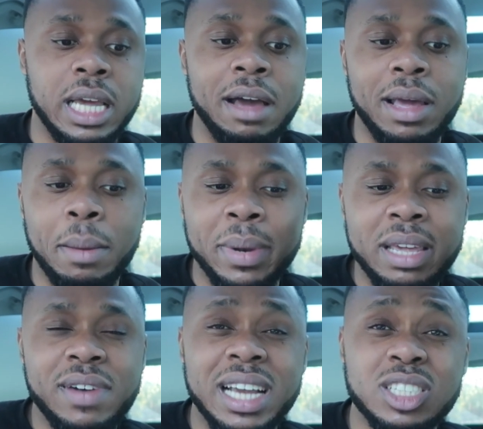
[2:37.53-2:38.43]
I
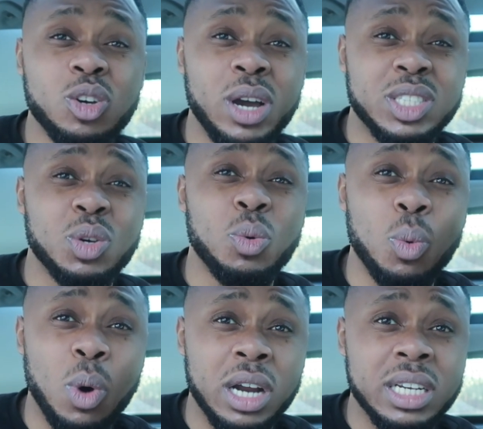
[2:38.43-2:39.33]
believe I actually got it to
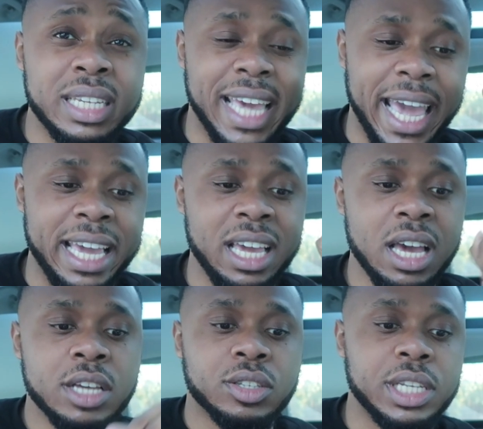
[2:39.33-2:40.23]
1k,
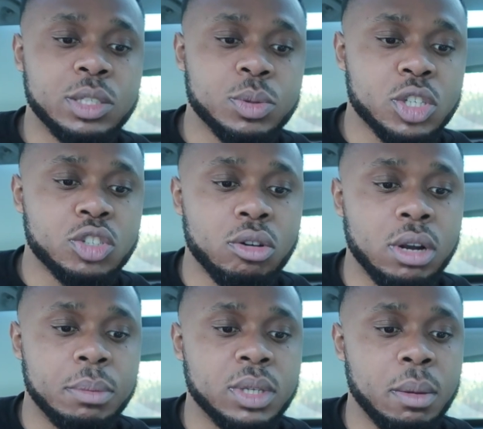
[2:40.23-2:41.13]
so this was just showing
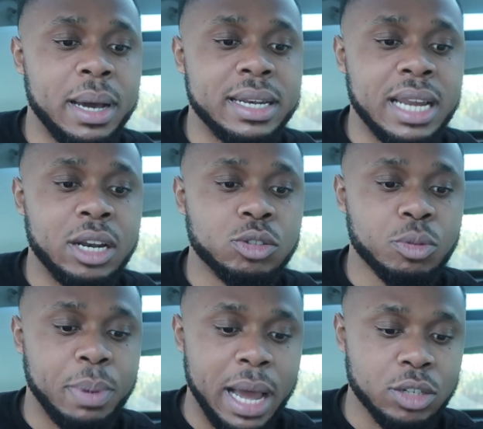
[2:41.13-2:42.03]
up to about
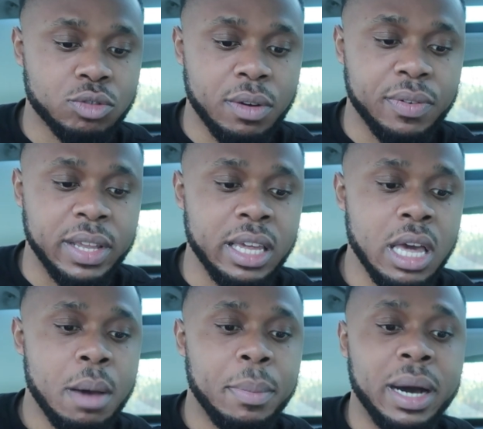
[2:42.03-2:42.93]
£900 roughly,
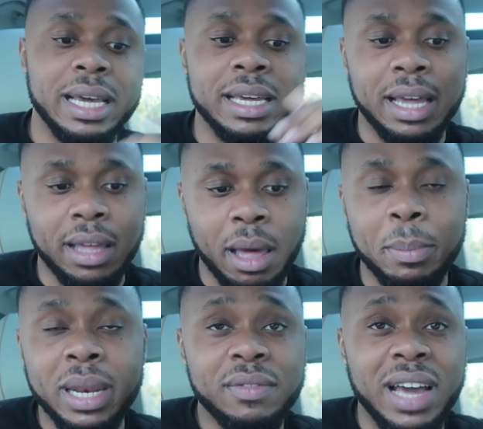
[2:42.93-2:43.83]
but I
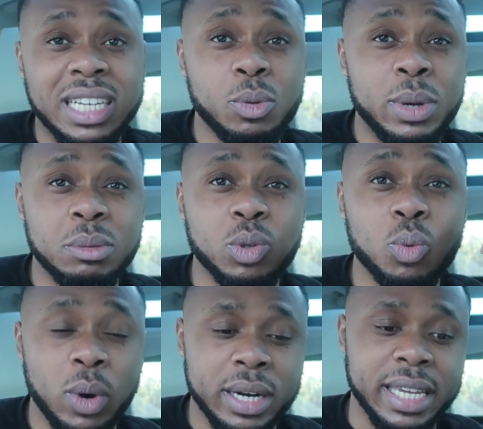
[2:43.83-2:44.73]
believe it actually went up to
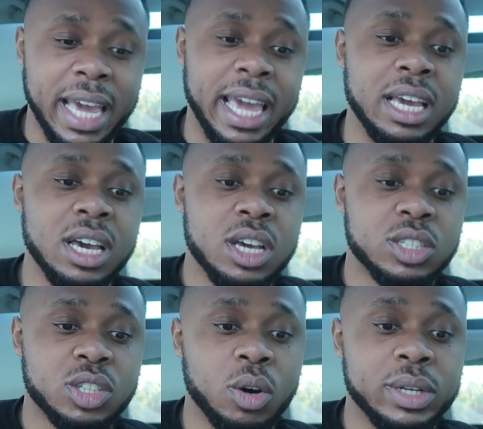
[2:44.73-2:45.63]
1k.
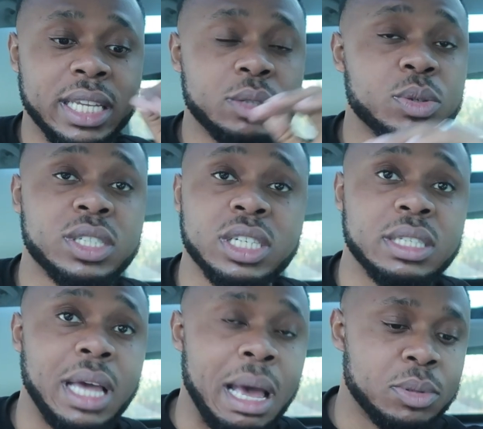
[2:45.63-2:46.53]
So this was
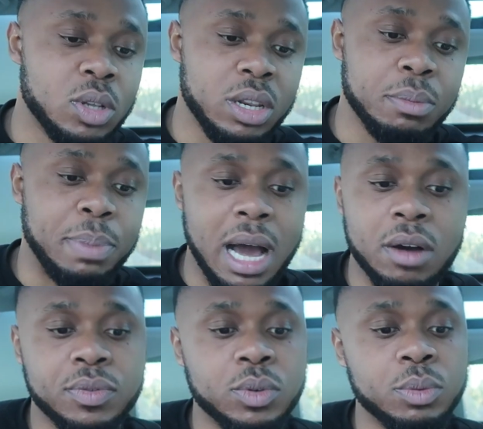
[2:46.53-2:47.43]
just absolutely
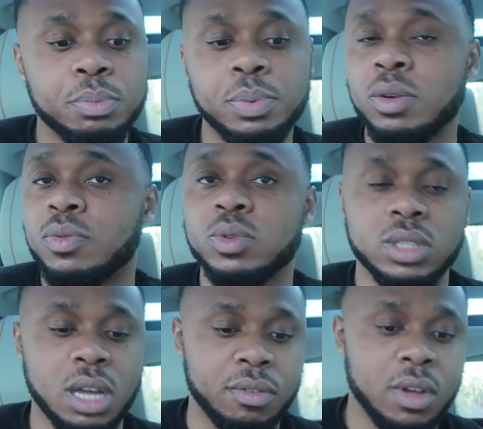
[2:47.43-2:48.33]
powerful, beautiful
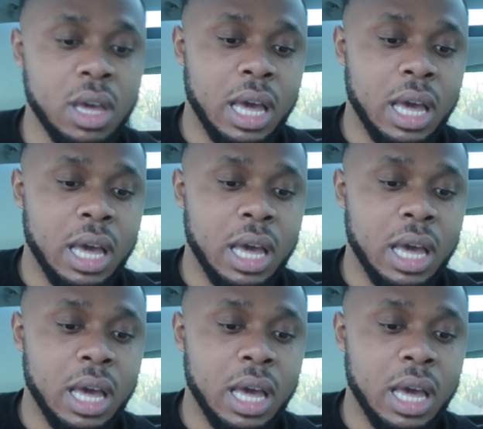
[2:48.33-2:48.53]
stuff.